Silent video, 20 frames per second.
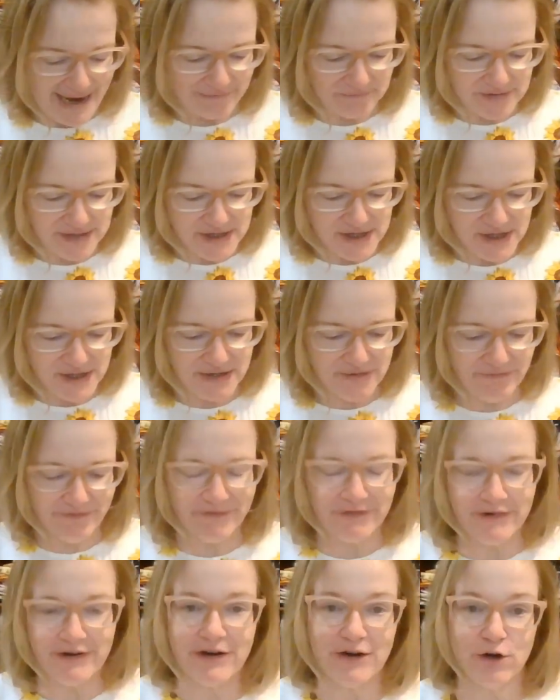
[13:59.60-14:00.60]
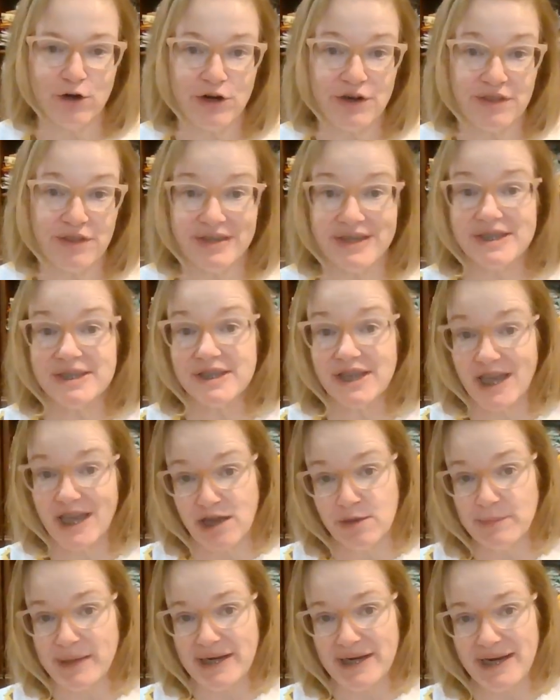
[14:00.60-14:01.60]
have for this
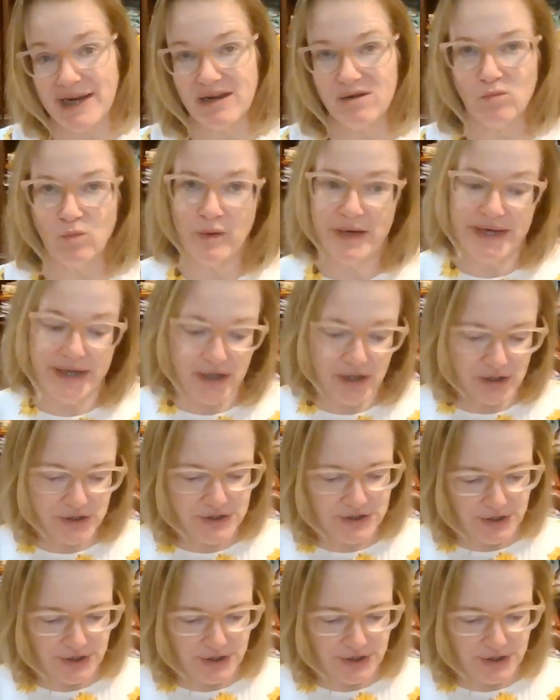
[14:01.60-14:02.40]
coming week or